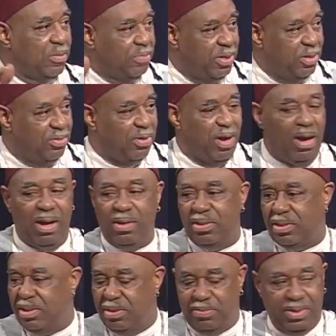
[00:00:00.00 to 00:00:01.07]
be drugs,
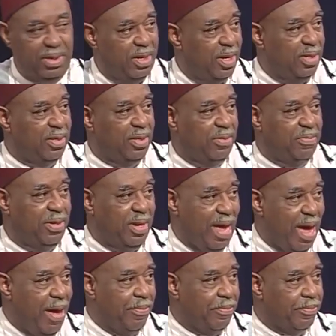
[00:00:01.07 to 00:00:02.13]
could be this, could be
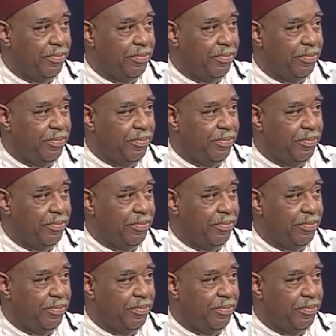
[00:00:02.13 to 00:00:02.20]
that.